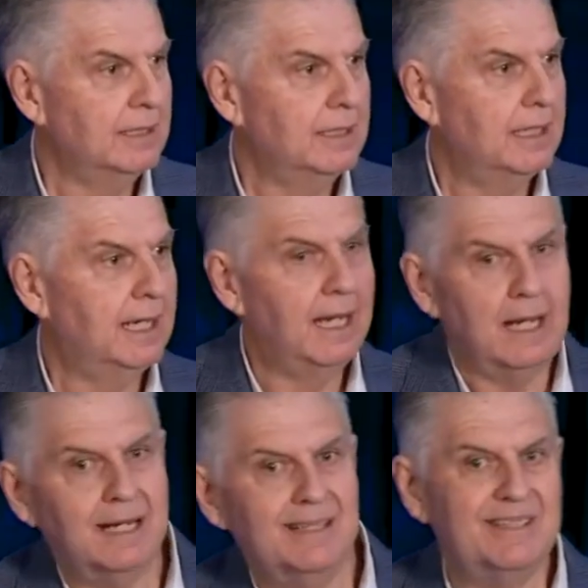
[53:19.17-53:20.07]

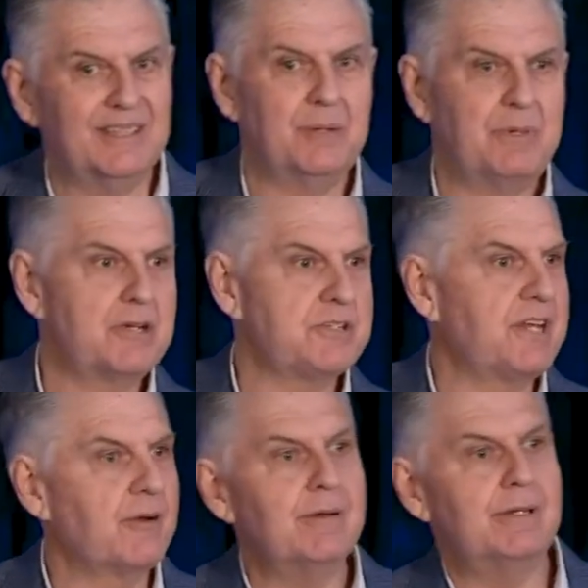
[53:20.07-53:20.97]
because
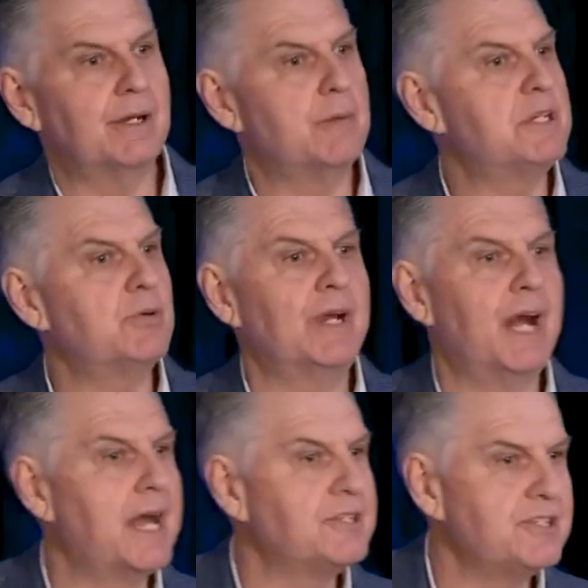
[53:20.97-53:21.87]
there, between
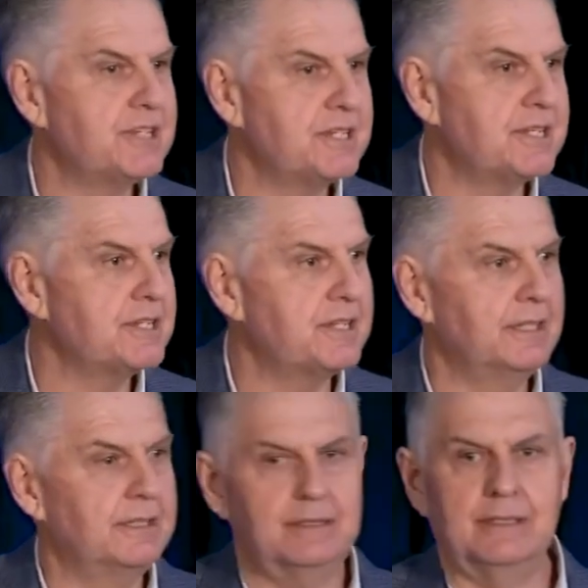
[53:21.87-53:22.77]
agencies, there's
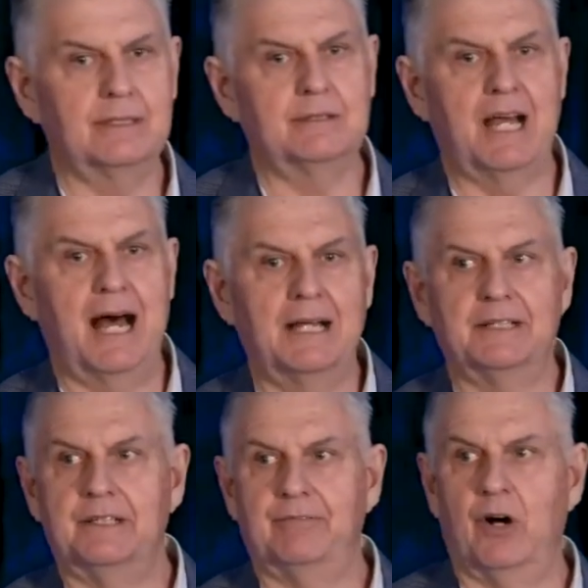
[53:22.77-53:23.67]
it's hard
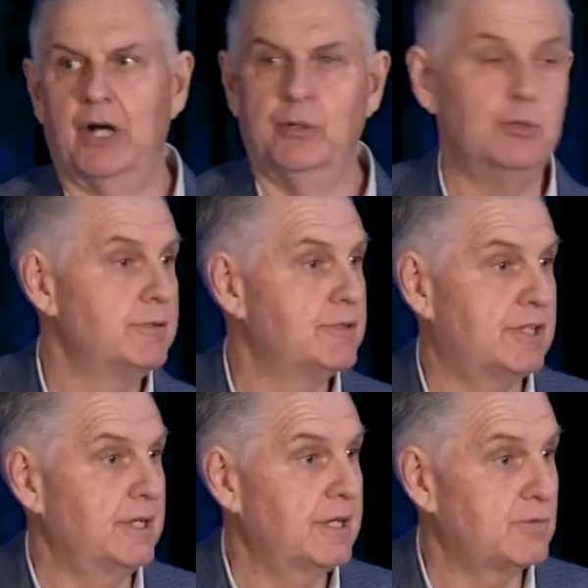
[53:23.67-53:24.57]
to define
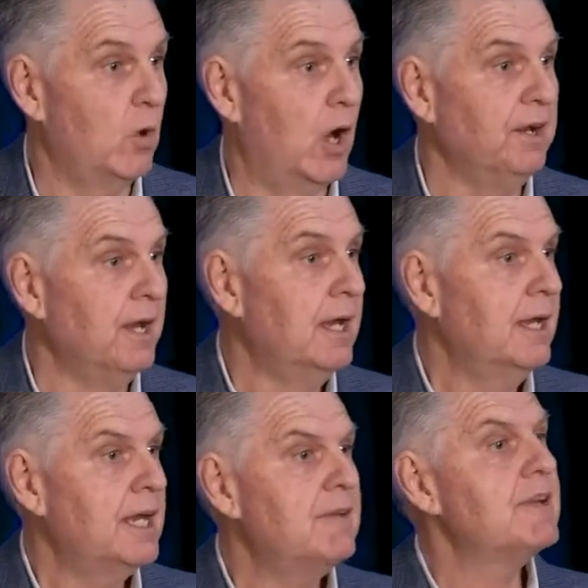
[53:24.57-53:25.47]
whose is what.
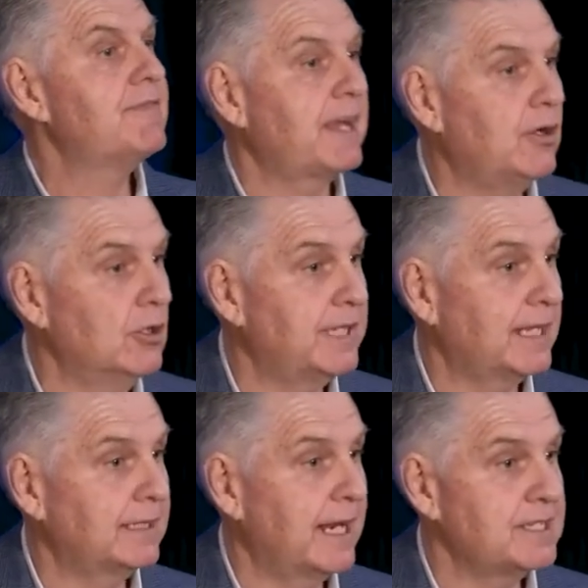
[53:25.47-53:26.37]
Even if they
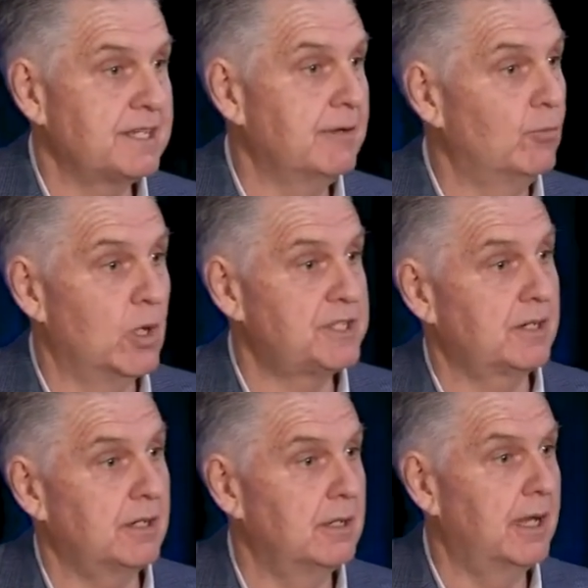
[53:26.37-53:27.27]
contacted us and it
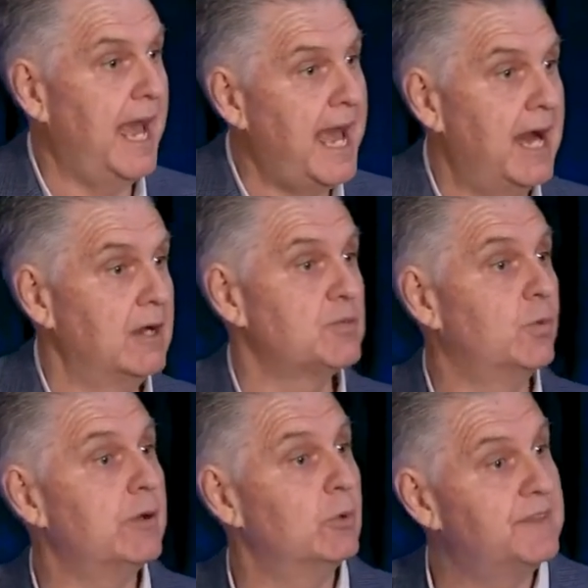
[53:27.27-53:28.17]
wasn't ours,
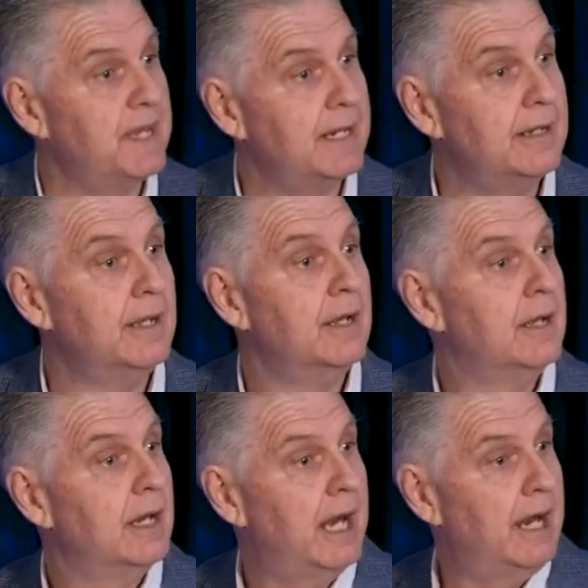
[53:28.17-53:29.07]
we would then
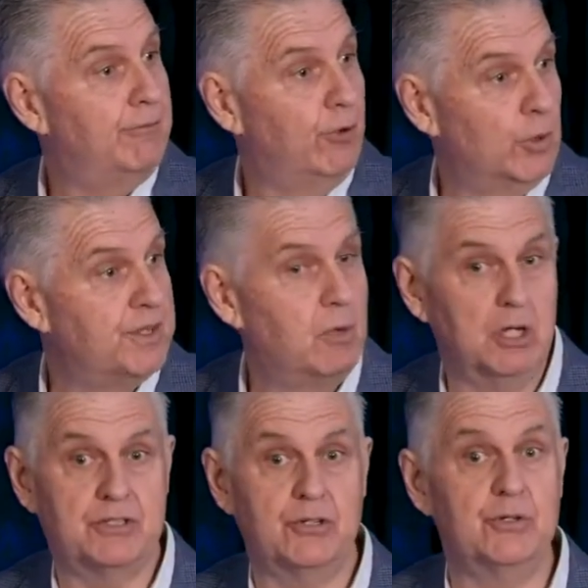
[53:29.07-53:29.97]
forward them
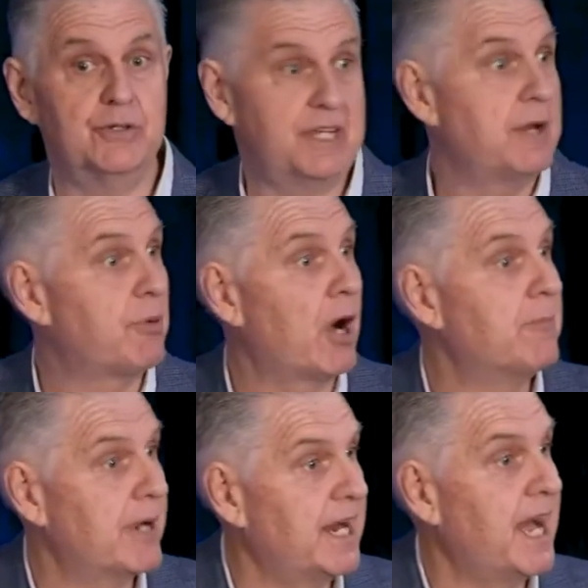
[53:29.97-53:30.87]
on to the
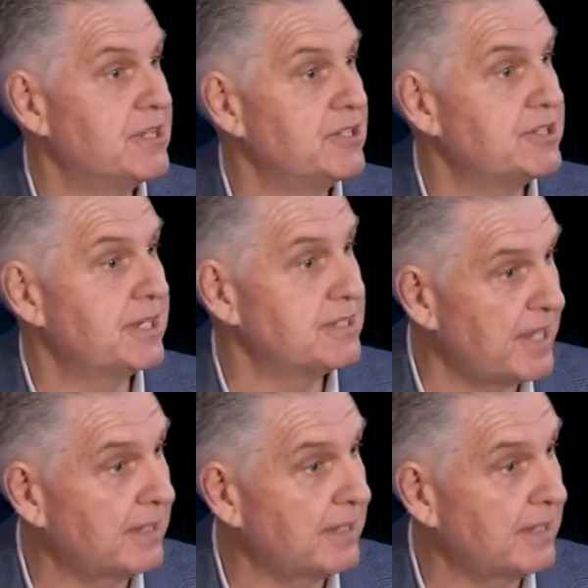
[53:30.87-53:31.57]
appropriate agency. Is that?